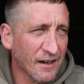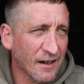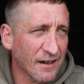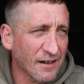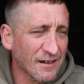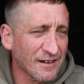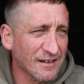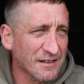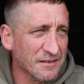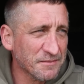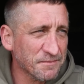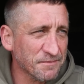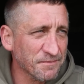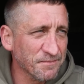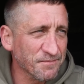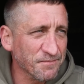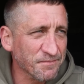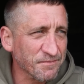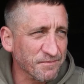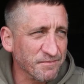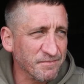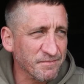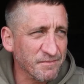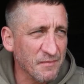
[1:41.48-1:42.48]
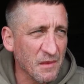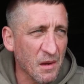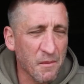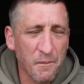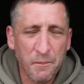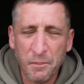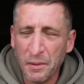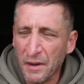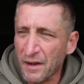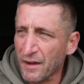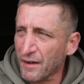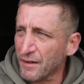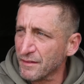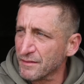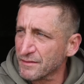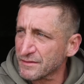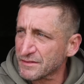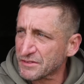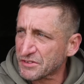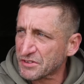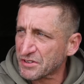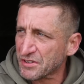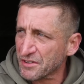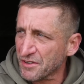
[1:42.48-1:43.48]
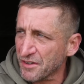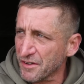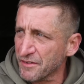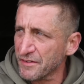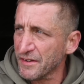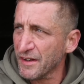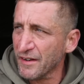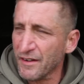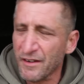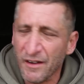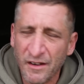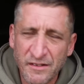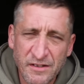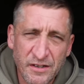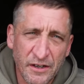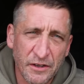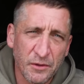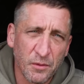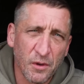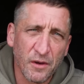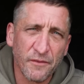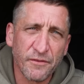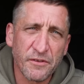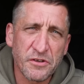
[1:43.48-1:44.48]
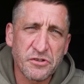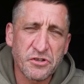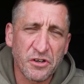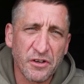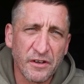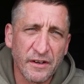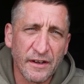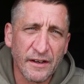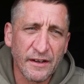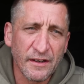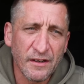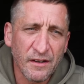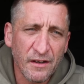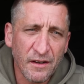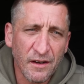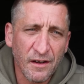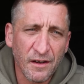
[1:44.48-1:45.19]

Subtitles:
Yeah, I'll take you over the journey.